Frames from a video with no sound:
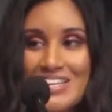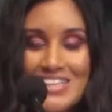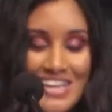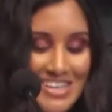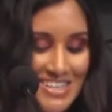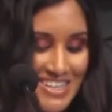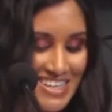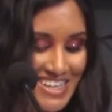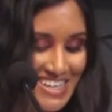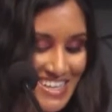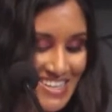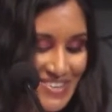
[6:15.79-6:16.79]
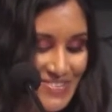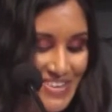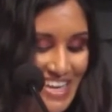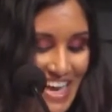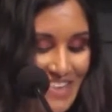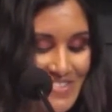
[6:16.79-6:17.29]
Luckily,
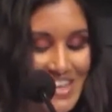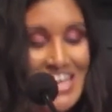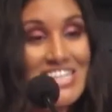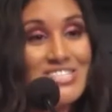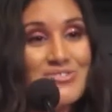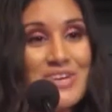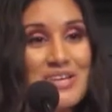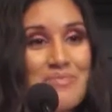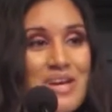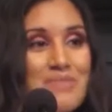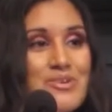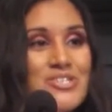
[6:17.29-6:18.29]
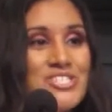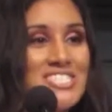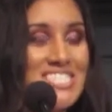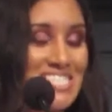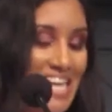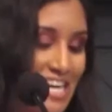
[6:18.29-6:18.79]
we haven't had to raid my
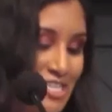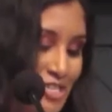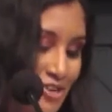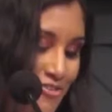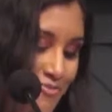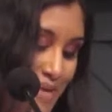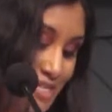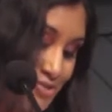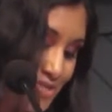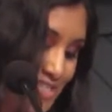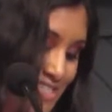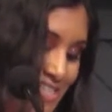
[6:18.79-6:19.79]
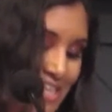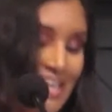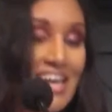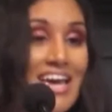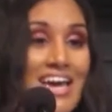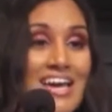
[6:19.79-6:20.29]
emergency stash of pastries,
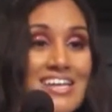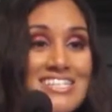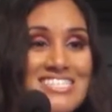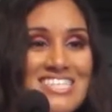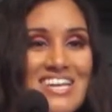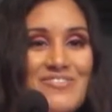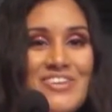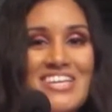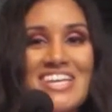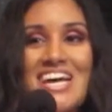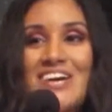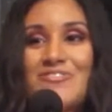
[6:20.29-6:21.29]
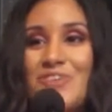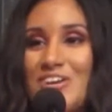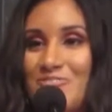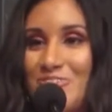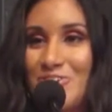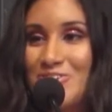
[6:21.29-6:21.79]
and instead we can have
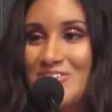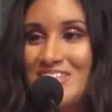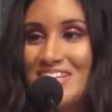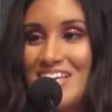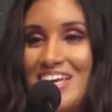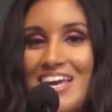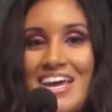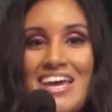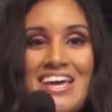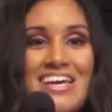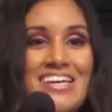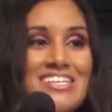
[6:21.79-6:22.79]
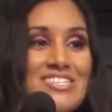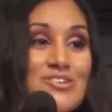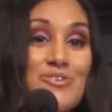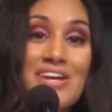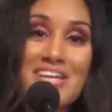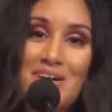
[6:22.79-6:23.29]
great food and
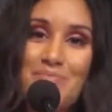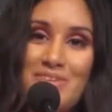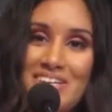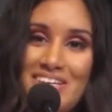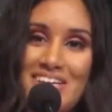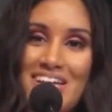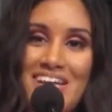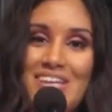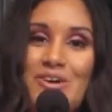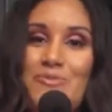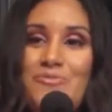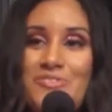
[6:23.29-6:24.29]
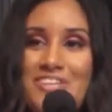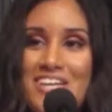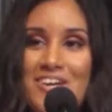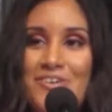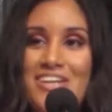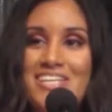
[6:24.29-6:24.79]
great company and hopefully
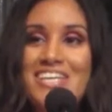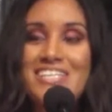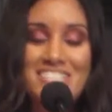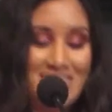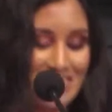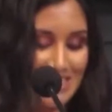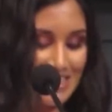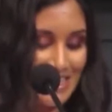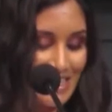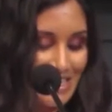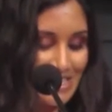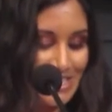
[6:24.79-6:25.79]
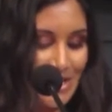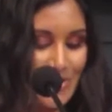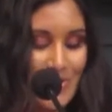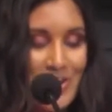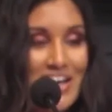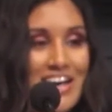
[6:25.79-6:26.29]
a great night. So,
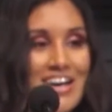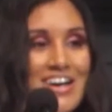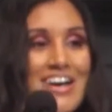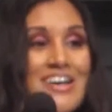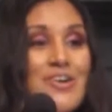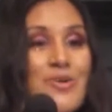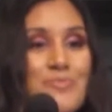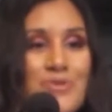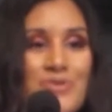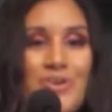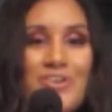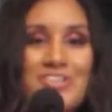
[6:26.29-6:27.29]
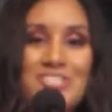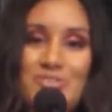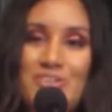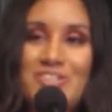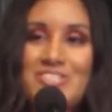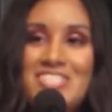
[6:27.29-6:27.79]
I hope you're all
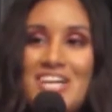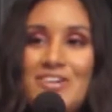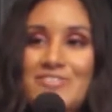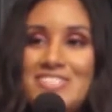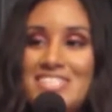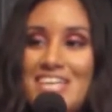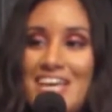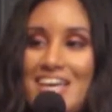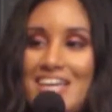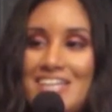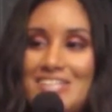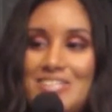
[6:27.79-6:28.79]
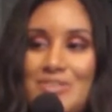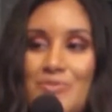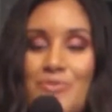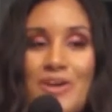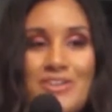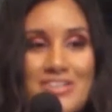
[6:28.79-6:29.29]
enjoying yourselves, and
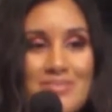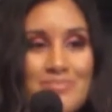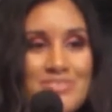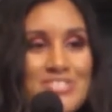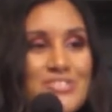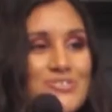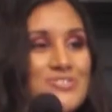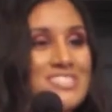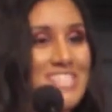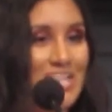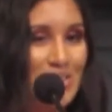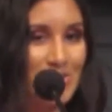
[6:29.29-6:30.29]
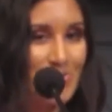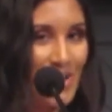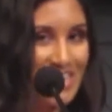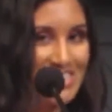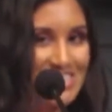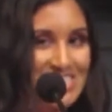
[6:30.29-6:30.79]
welcome to Salon
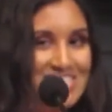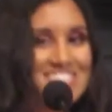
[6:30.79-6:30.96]
West.